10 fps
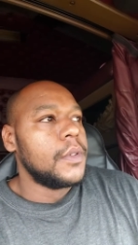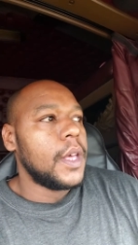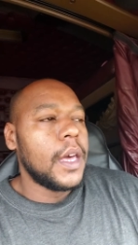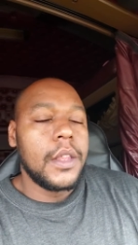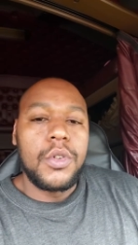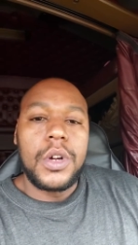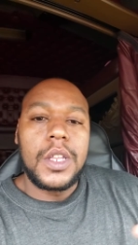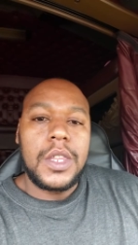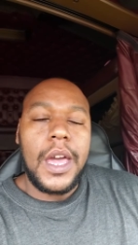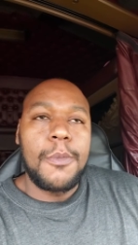And you
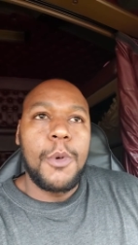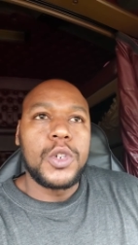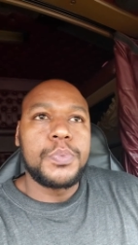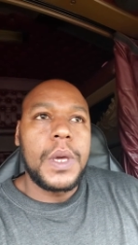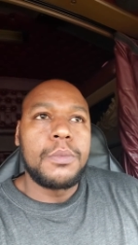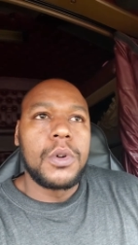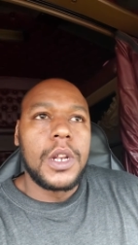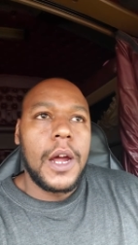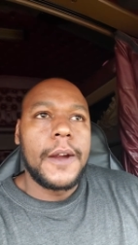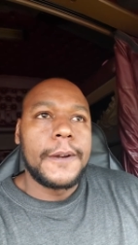would think most people will
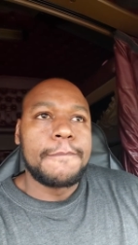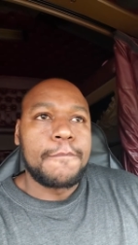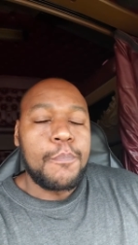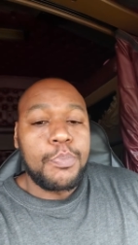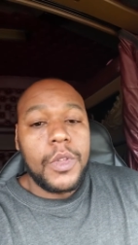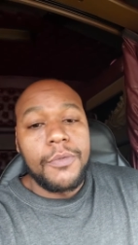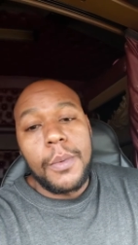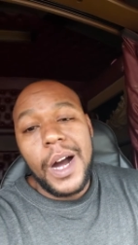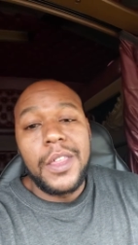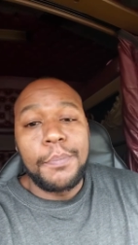learn
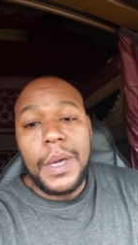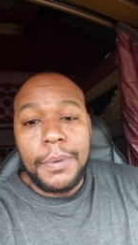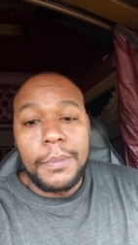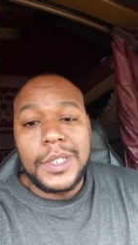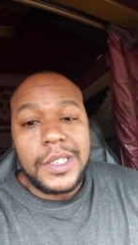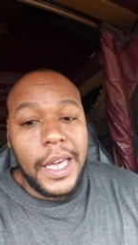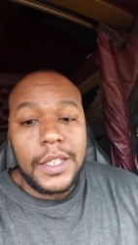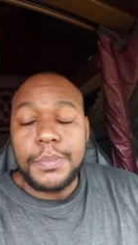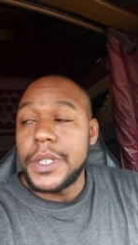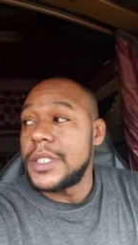from other people's
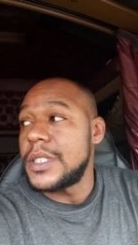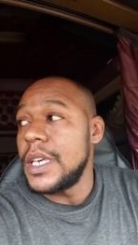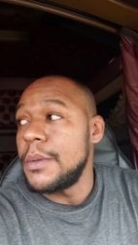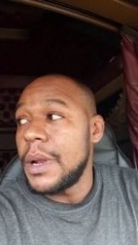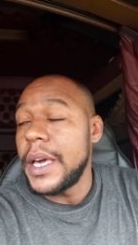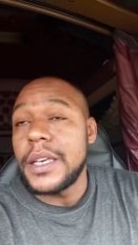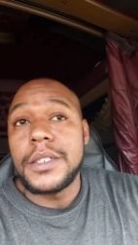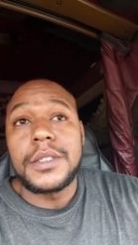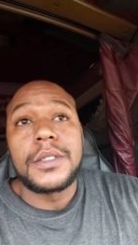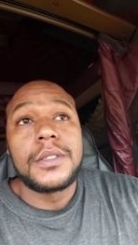mistakes, but it seemed like
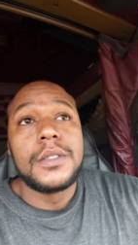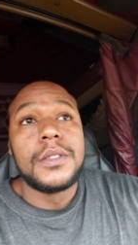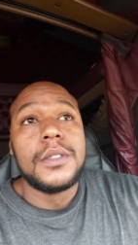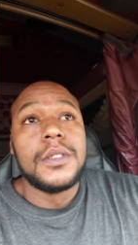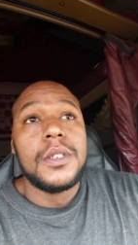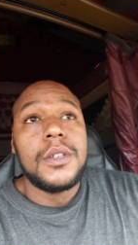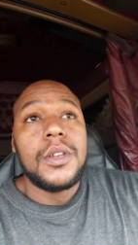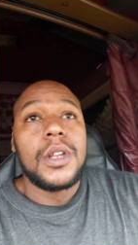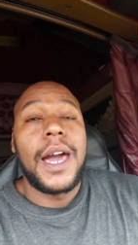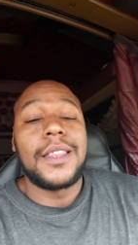it's
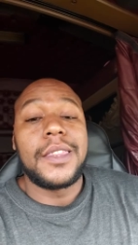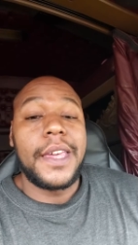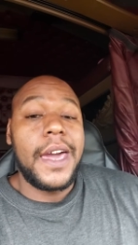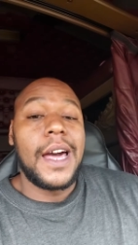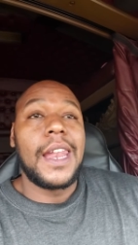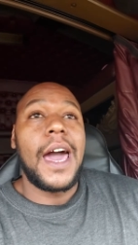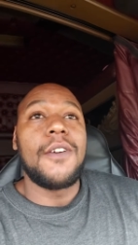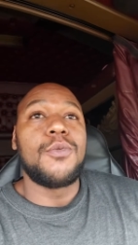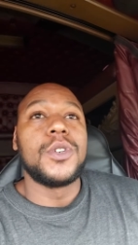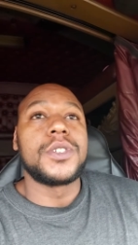like their
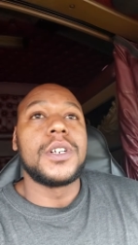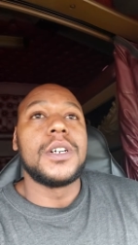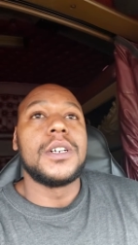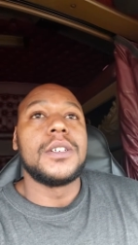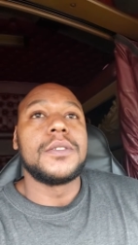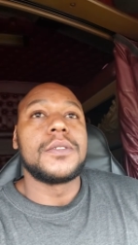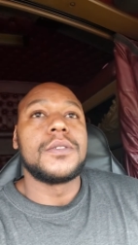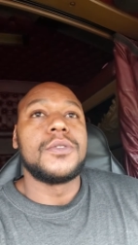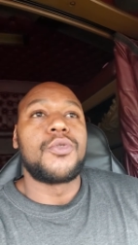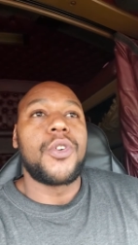life was a
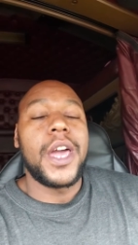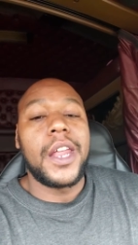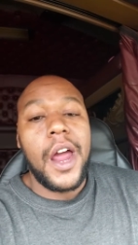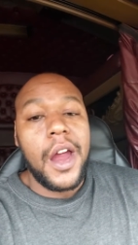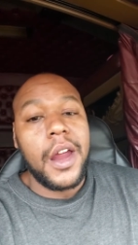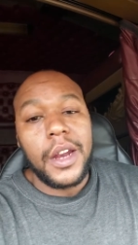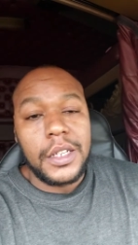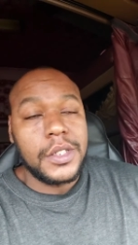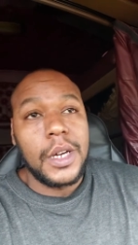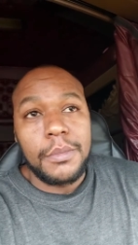red herring
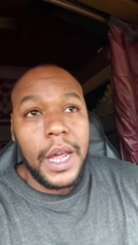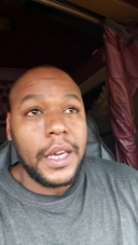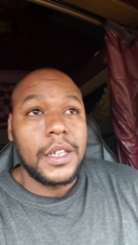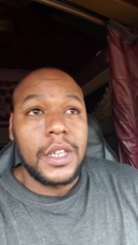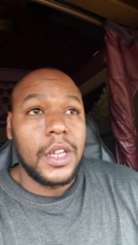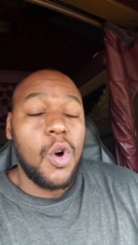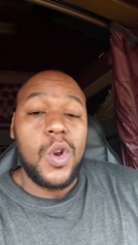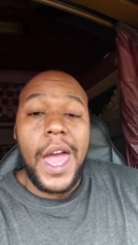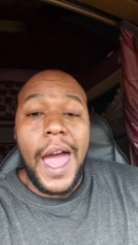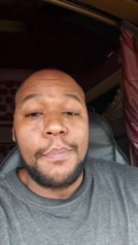or something. Like it
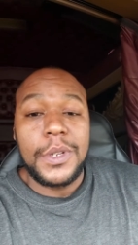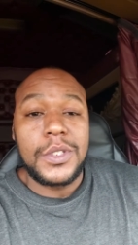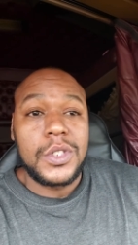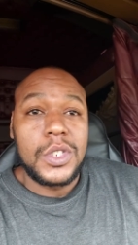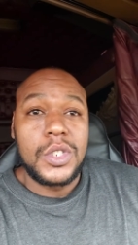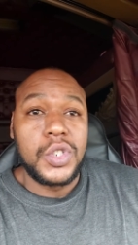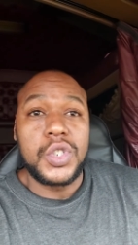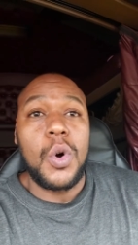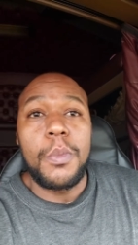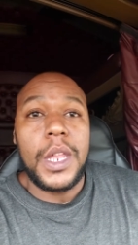only happens
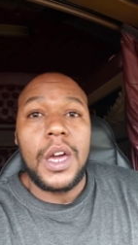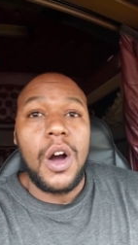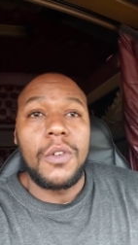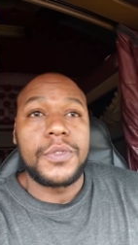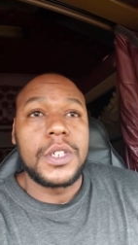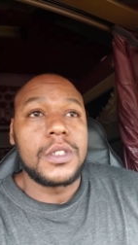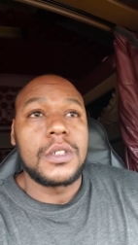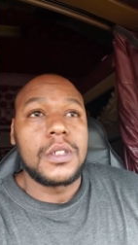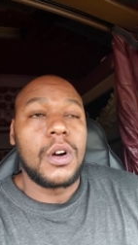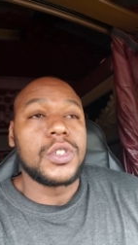so often.
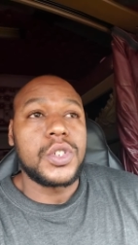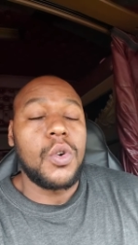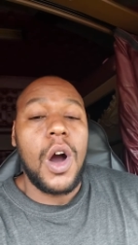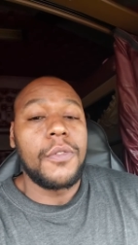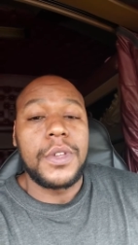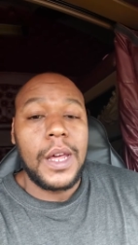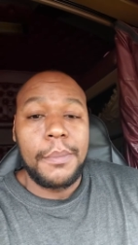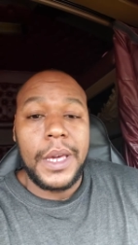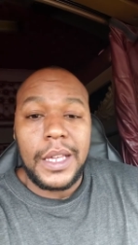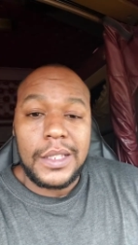
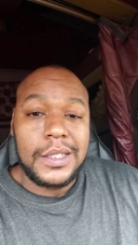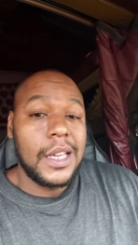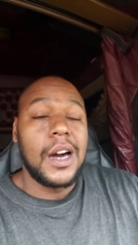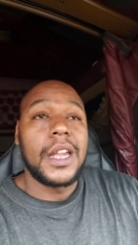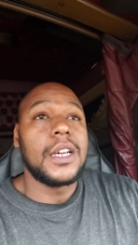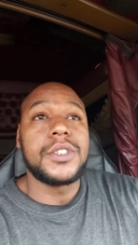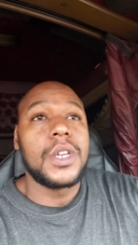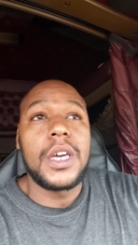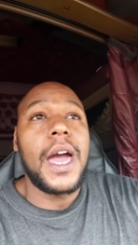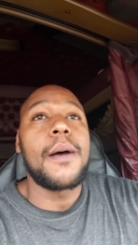No,
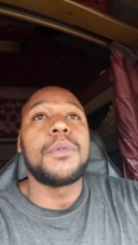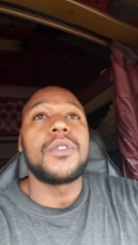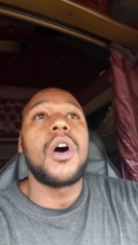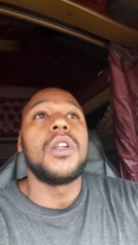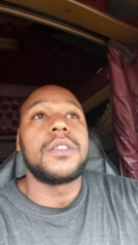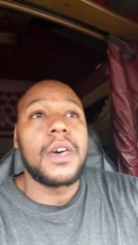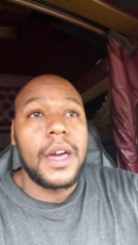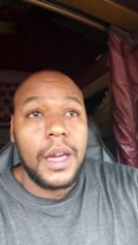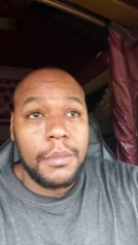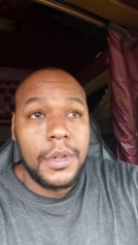it happens all the
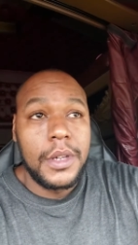time.